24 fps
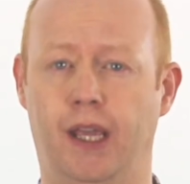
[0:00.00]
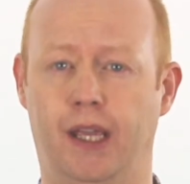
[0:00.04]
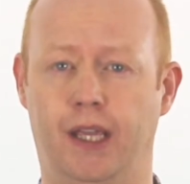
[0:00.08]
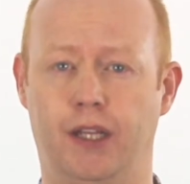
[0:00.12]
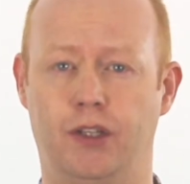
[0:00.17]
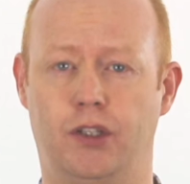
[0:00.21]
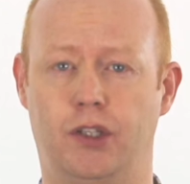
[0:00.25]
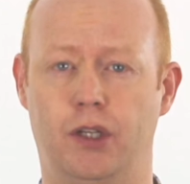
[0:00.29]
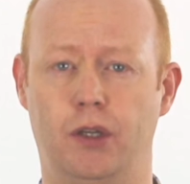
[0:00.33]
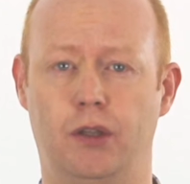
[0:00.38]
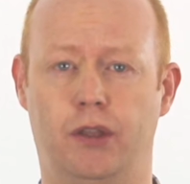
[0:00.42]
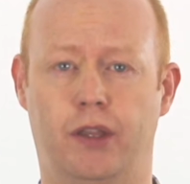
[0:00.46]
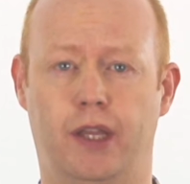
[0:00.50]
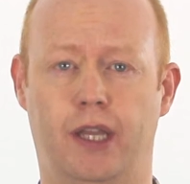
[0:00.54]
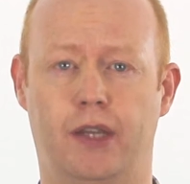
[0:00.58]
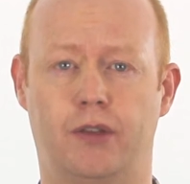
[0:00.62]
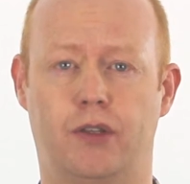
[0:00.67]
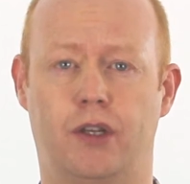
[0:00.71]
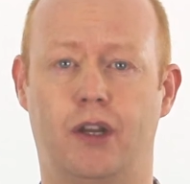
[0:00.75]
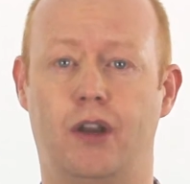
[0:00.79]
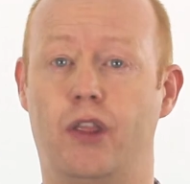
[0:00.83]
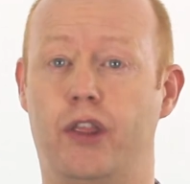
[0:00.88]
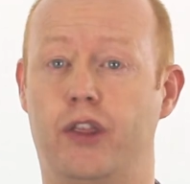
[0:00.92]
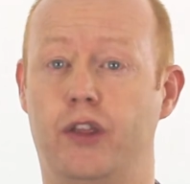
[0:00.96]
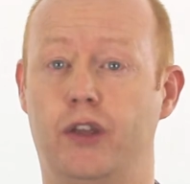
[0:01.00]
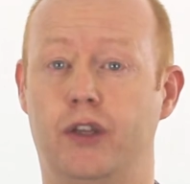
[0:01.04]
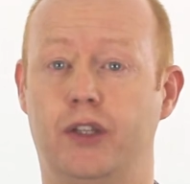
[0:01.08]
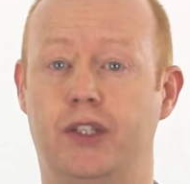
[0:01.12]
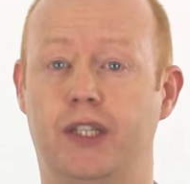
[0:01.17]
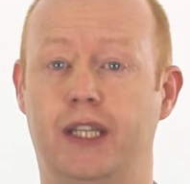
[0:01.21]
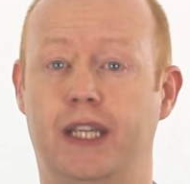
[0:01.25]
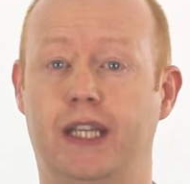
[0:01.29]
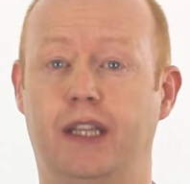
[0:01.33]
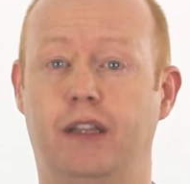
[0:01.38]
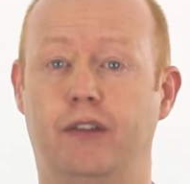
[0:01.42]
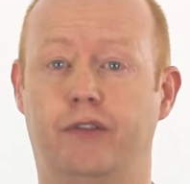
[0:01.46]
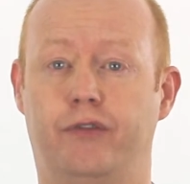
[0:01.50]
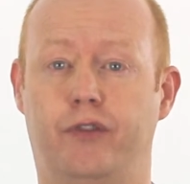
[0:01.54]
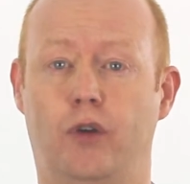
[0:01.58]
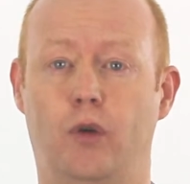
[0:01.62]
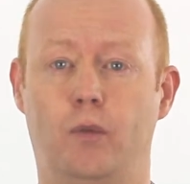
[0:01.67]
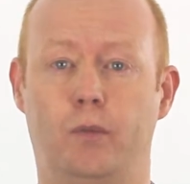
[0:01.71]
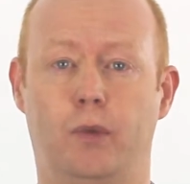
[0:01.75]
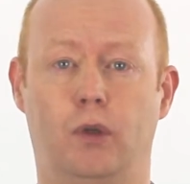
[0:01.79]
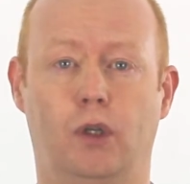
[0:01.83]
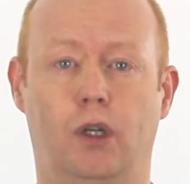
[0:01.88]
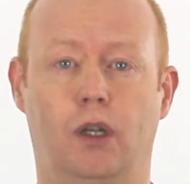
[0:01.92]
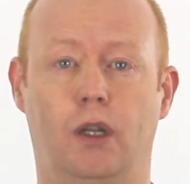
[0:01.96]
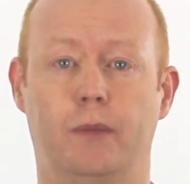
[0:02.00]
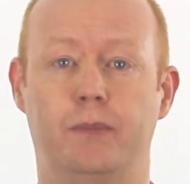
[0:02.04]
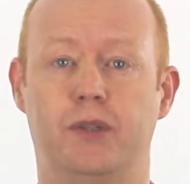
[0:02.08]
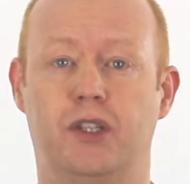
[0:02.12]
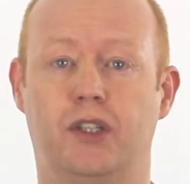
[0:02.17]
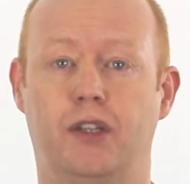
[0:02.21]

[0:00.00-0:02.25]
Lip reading: In 2013, the football club